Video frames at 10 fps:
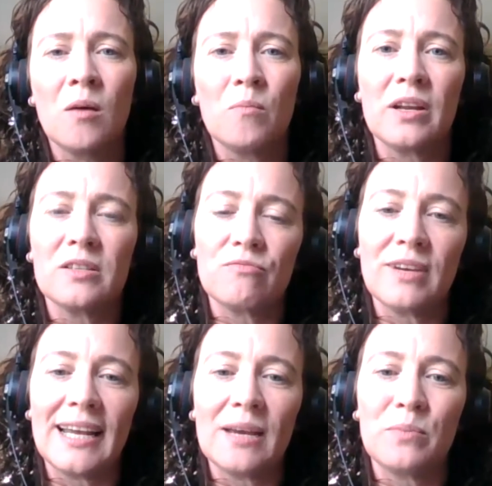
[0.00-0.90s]
But it's
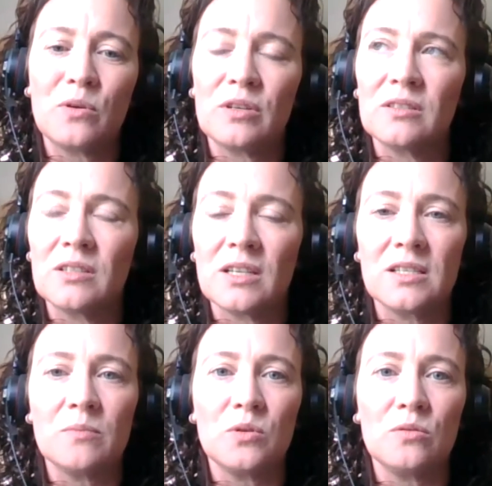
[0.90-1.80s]
really important, I
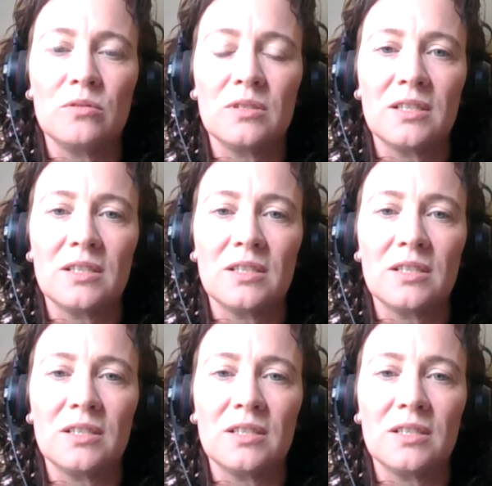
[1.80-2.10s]
suppose,